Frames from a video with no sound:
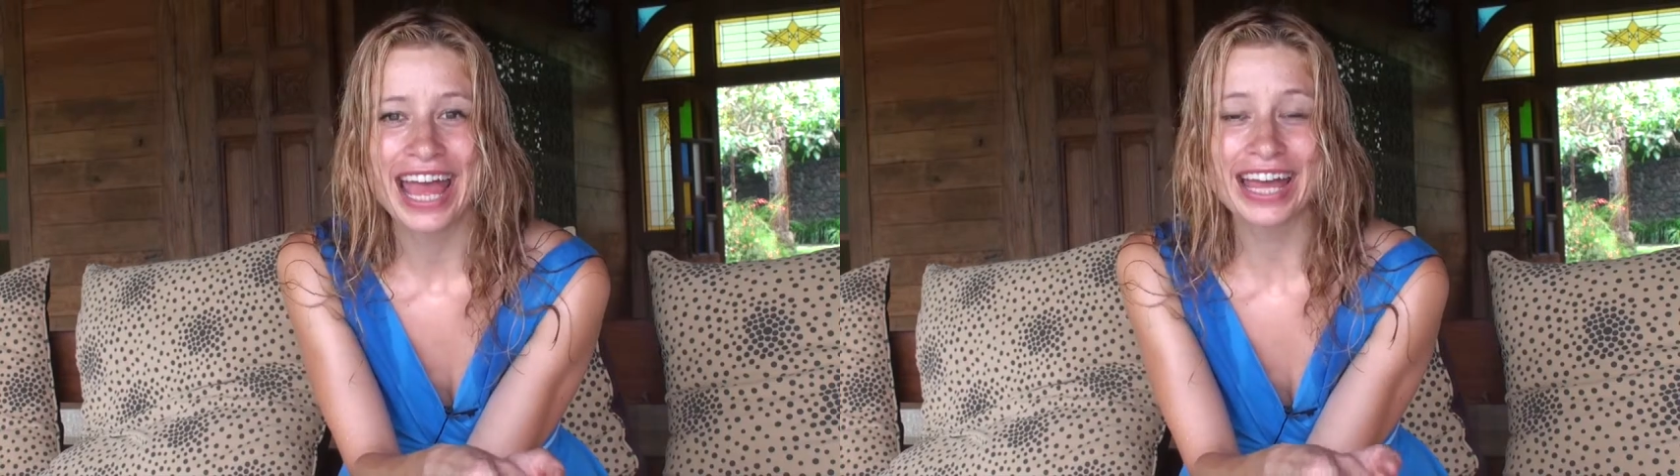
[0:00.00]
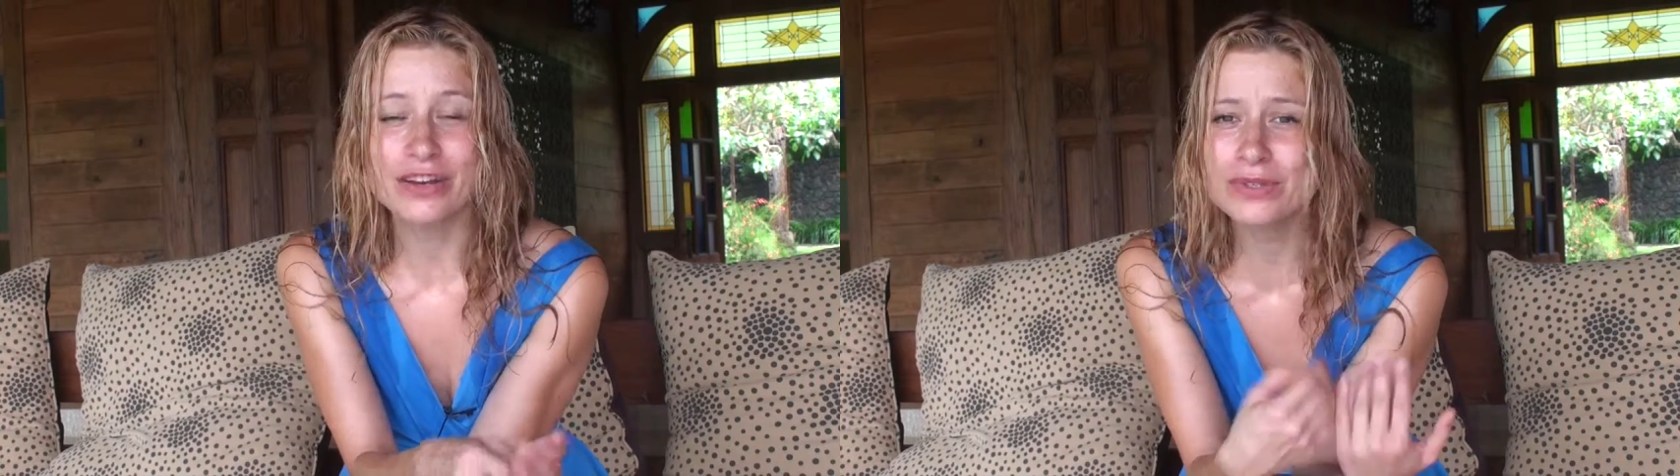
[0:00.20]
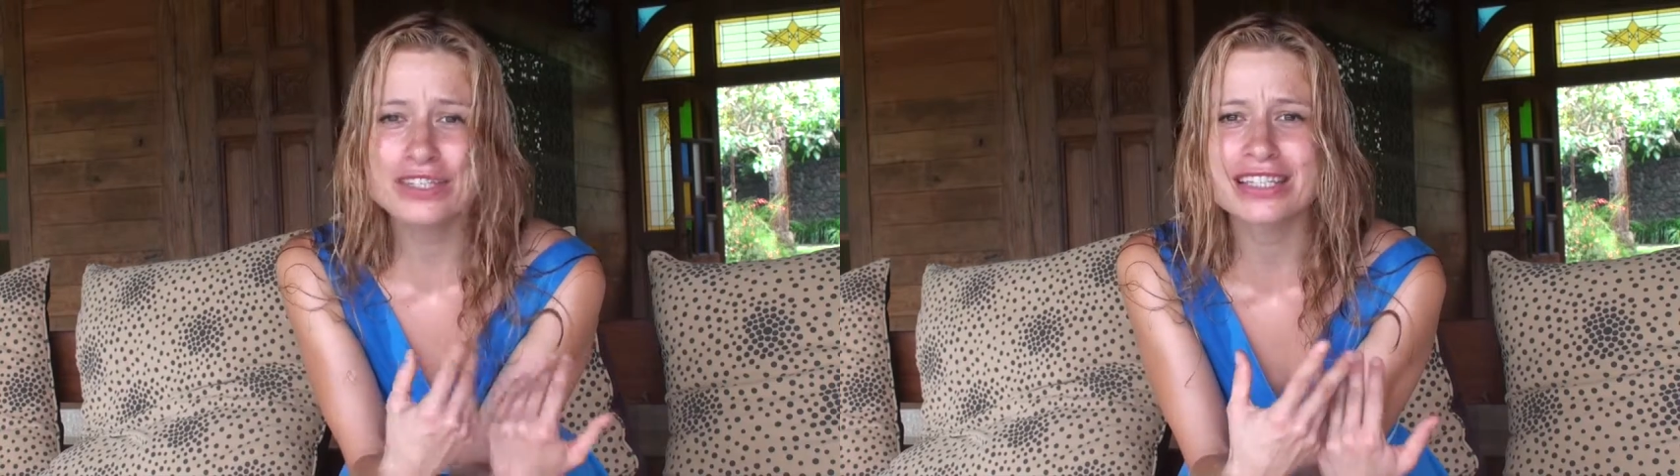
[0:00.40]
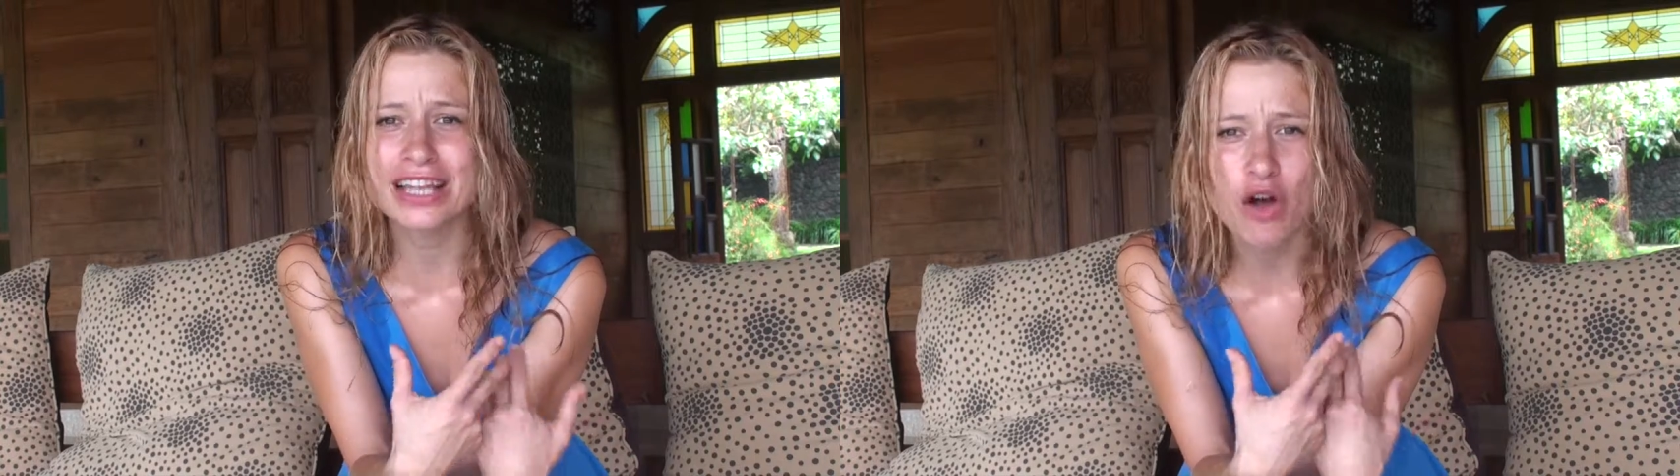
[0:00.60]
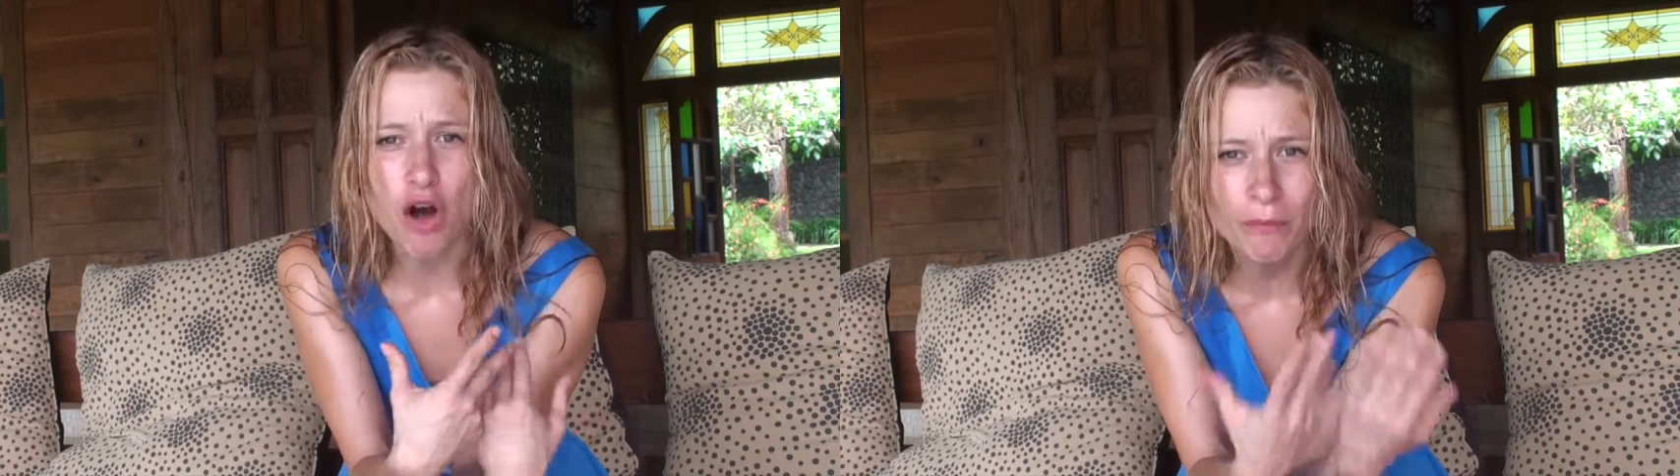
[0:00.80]
and it was just
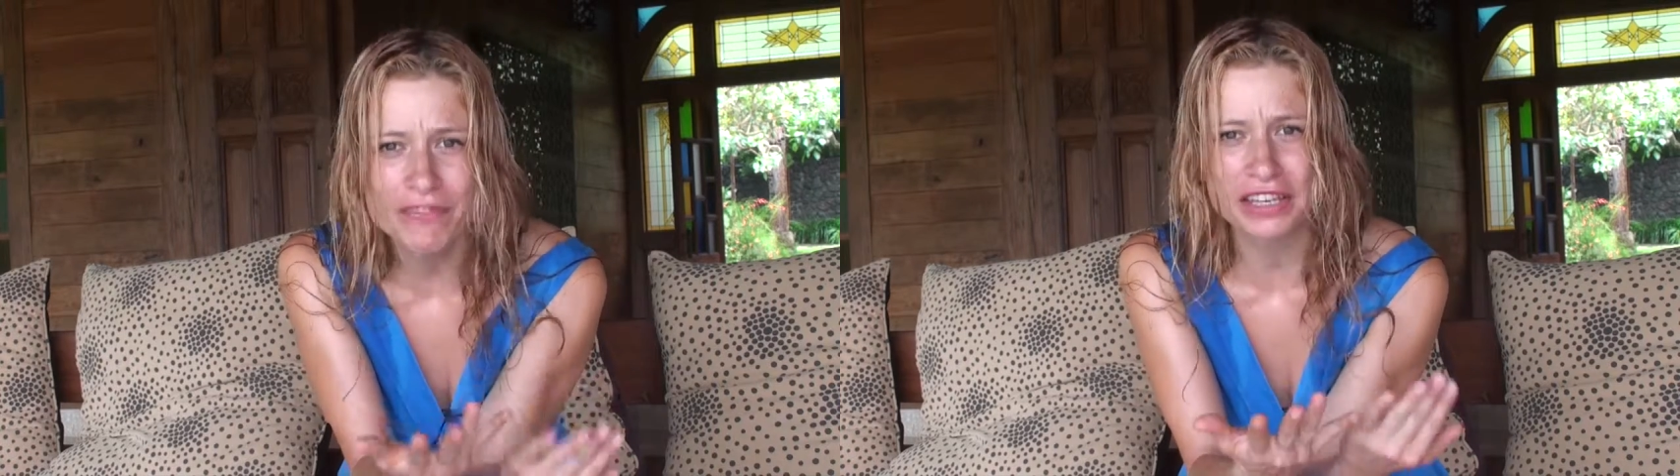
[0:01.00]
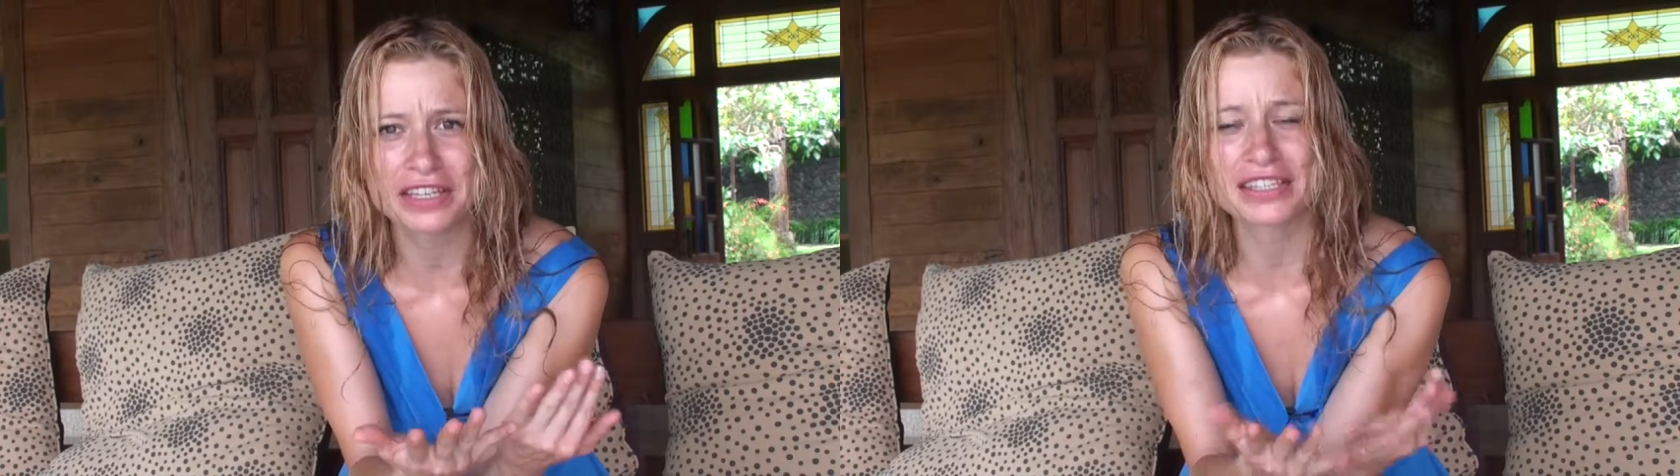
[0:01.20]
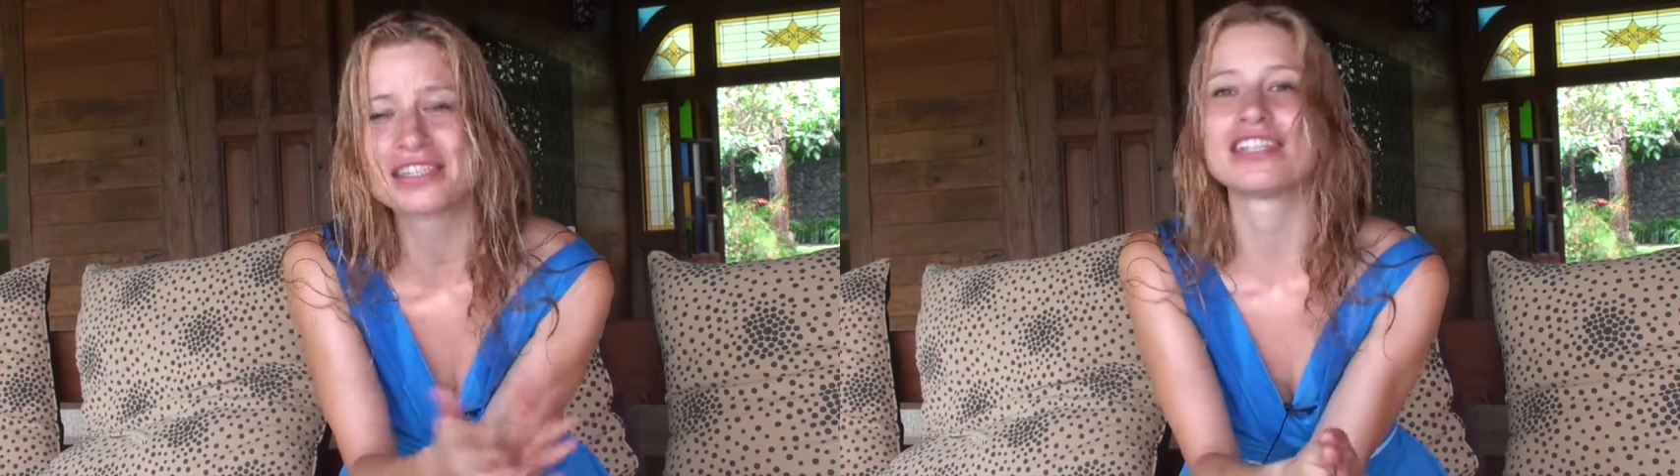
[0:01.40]
like obvious